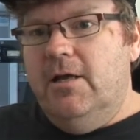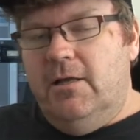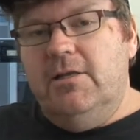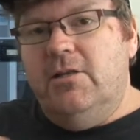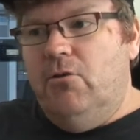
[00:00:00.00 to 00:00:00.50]

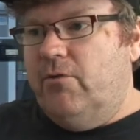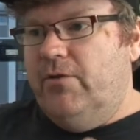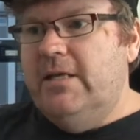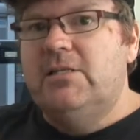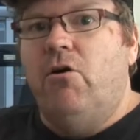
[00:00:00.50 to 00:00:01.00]
a lot
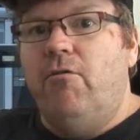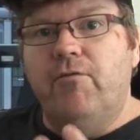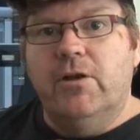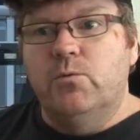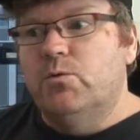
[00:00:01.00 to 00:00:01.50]
of his
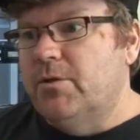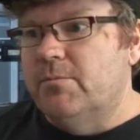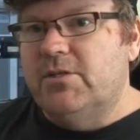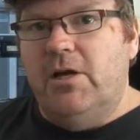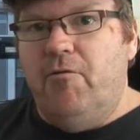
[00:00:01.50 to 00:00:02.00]
conflict was with
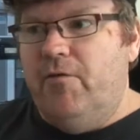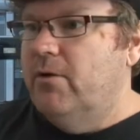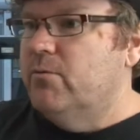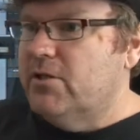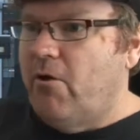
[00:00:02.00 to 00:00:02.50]
himself,
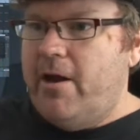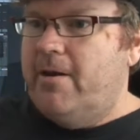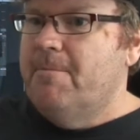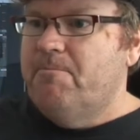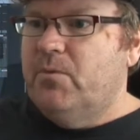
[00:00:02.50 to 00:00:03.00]
and it was
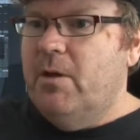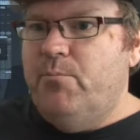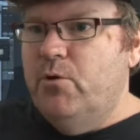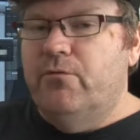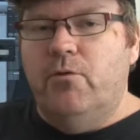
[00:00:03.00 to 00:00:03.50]
like
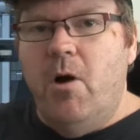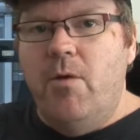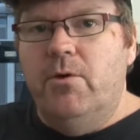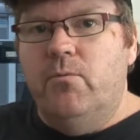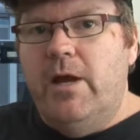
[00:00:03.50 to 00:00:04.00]
that beautiful
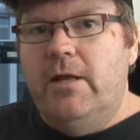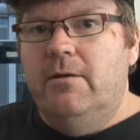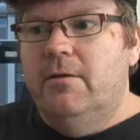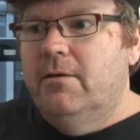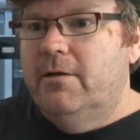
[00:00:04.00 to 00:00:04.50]
moment
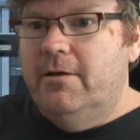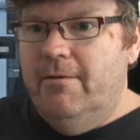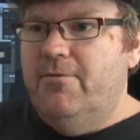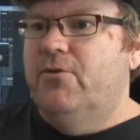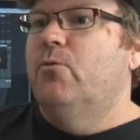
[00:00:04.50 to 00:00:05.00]
when,
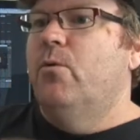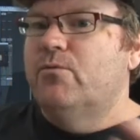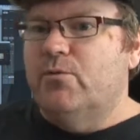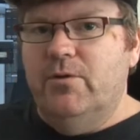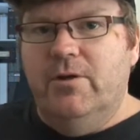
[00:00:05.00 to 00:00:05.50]
the
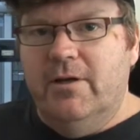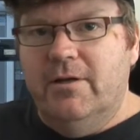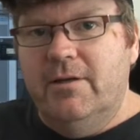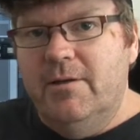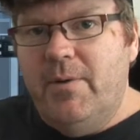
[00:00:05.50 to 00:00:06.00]
dwarves were
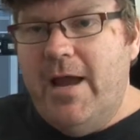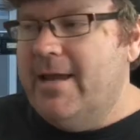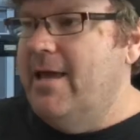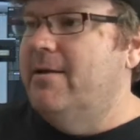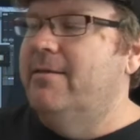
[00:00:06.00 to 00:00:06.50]
in
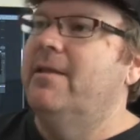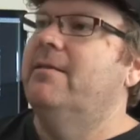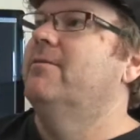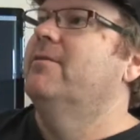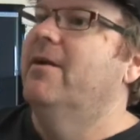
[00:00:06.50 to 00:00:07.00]
Bag End, and
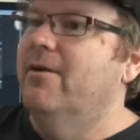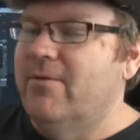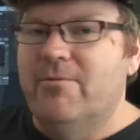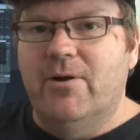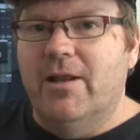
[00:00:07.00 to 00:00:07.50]
then,
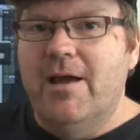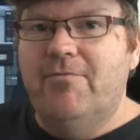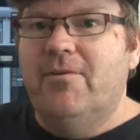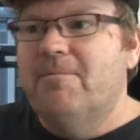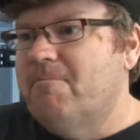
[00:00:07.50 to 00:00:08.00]
everyone
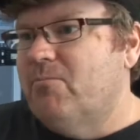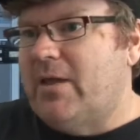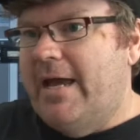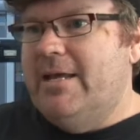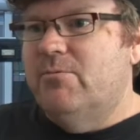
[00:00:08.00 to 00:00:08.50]
left,
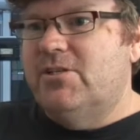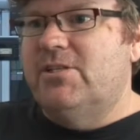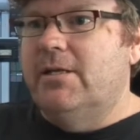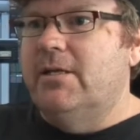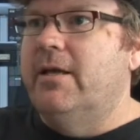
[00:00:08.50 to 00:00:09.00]
and he was
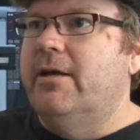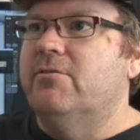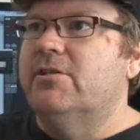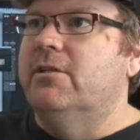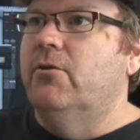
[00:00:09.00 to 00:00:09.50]
sitting there
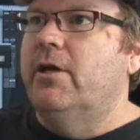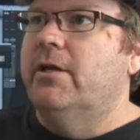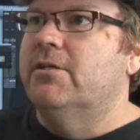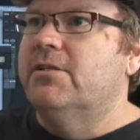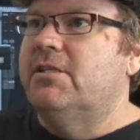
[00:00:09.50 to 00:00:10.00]
and just
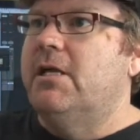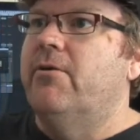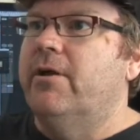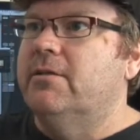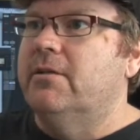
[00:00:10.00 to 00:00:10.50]
looking and just
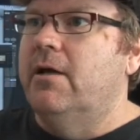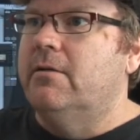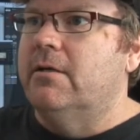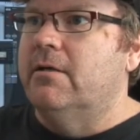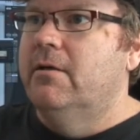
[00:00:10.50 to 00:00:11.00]
staring into
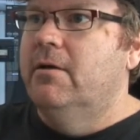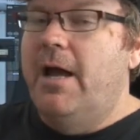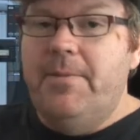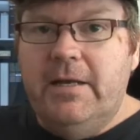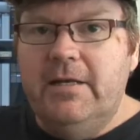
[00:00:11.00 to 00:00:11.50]
nothing,
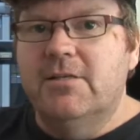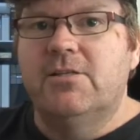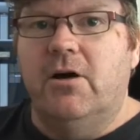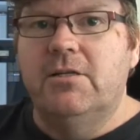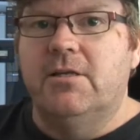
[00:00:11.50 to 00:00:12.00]
and then he
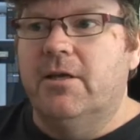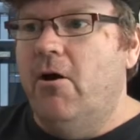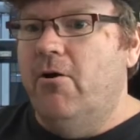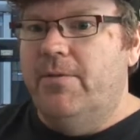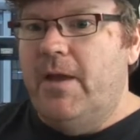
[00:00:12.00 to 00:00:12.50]
decides to
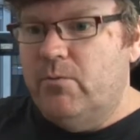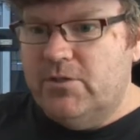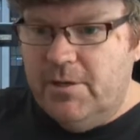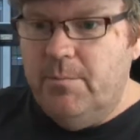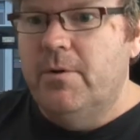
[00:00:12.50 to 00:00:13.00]
go. And that
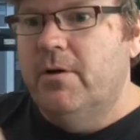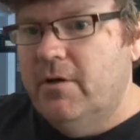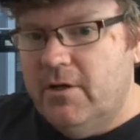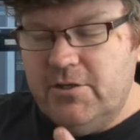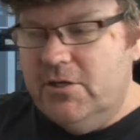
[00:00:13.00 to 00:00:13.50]
was him,
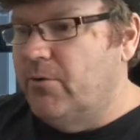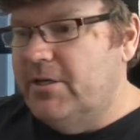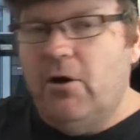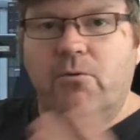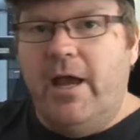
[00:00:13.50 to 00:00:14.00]
because he'd
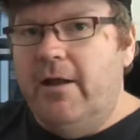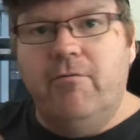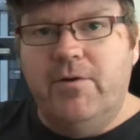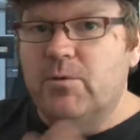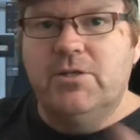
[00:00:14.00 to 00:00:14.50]
already told
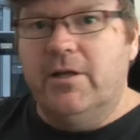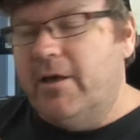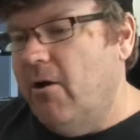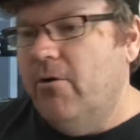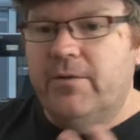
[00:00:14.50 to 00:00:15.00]
Gandalf he wasn't
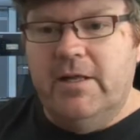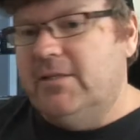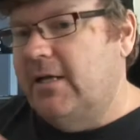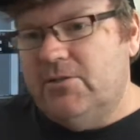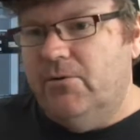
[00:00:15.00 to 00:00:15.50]
going to go, and
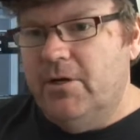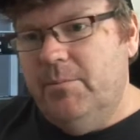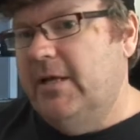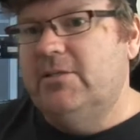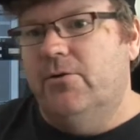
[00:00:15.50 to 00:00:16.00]
that's not
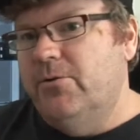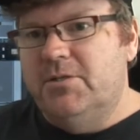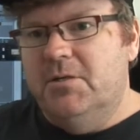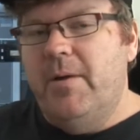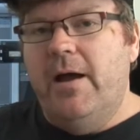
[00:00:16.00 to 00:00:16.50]
him, that's not who
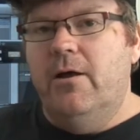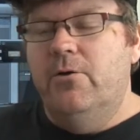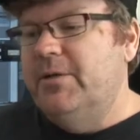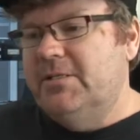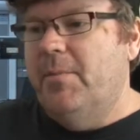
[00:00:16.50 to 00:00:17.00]

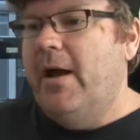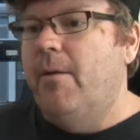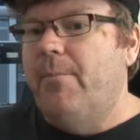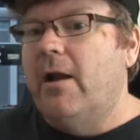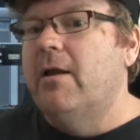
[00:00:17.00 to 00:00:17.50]
he's
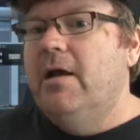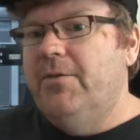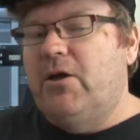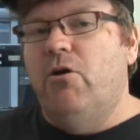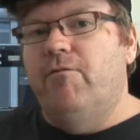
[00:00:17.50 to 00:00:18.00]
about. But
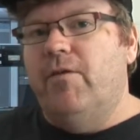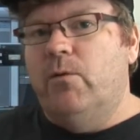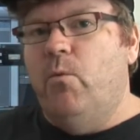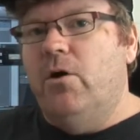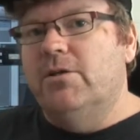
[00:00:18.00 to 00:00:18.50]
the
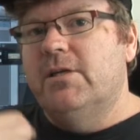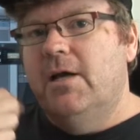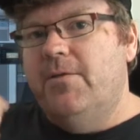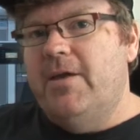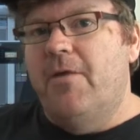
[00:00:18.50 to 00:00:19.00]
conflict was
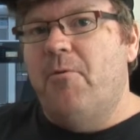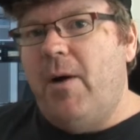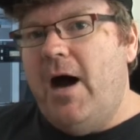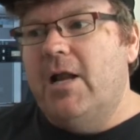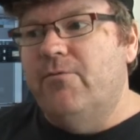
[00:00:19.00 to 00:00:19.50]
the other
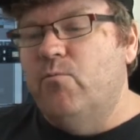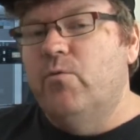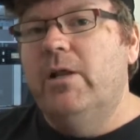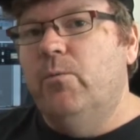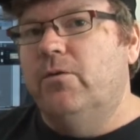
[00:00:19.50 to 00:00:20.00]
part of
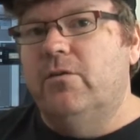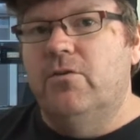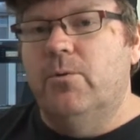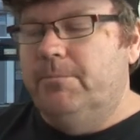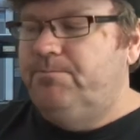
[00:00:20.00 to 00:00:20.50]
him really wanted to
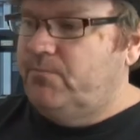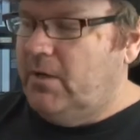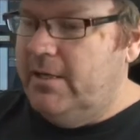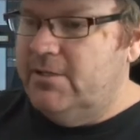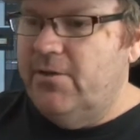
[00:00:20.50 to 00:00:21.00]
do it,
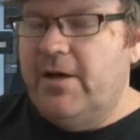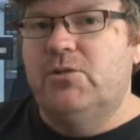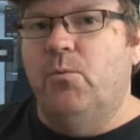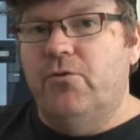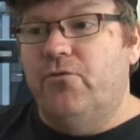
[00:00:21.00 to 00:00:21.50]
and so
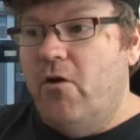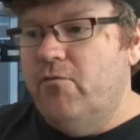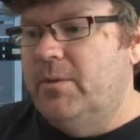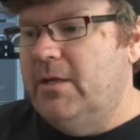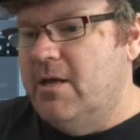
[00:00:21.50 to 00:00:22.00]
that's what
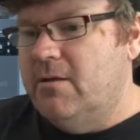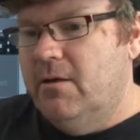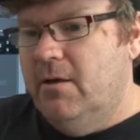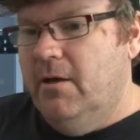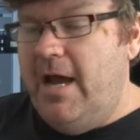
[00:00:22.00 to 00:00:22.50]
drove him in the end.
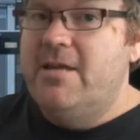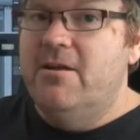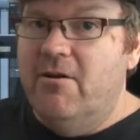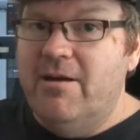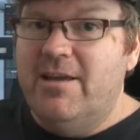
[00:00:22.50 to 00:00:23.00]

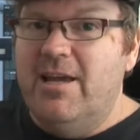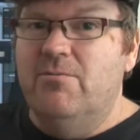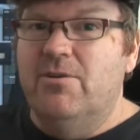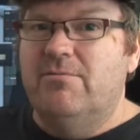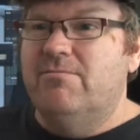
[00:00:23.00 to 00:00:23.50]
And
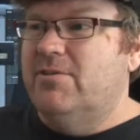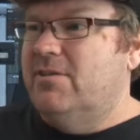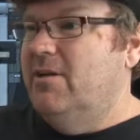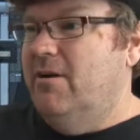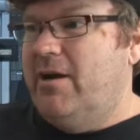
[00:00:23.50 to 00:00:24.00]
again with
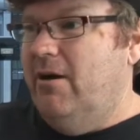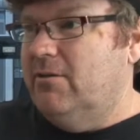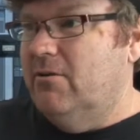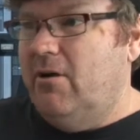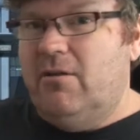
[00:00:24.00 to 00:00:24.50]
a
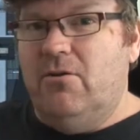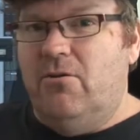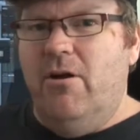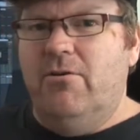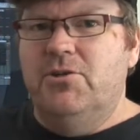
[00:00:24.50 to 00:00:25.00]
character like
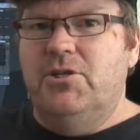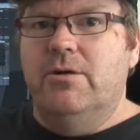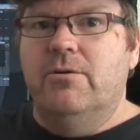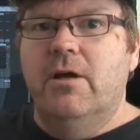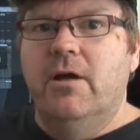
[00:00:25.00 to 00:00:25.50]
Thorin
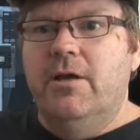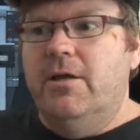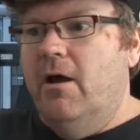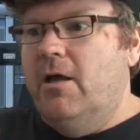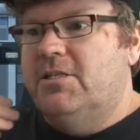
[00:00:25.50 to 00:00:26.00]
Oakenshield,
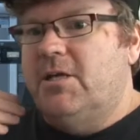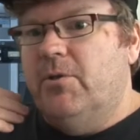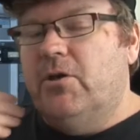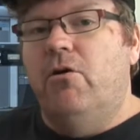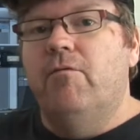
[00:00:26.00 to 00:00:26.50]

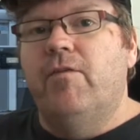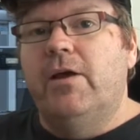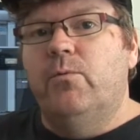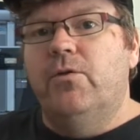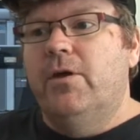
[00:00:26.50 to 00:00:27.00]
some of the
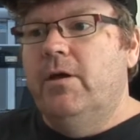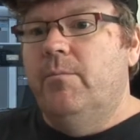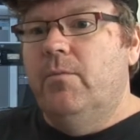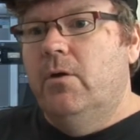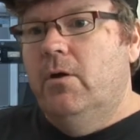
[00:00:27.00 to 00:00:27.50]
conflict with
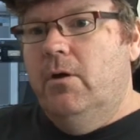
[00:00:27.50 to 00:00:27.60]
him,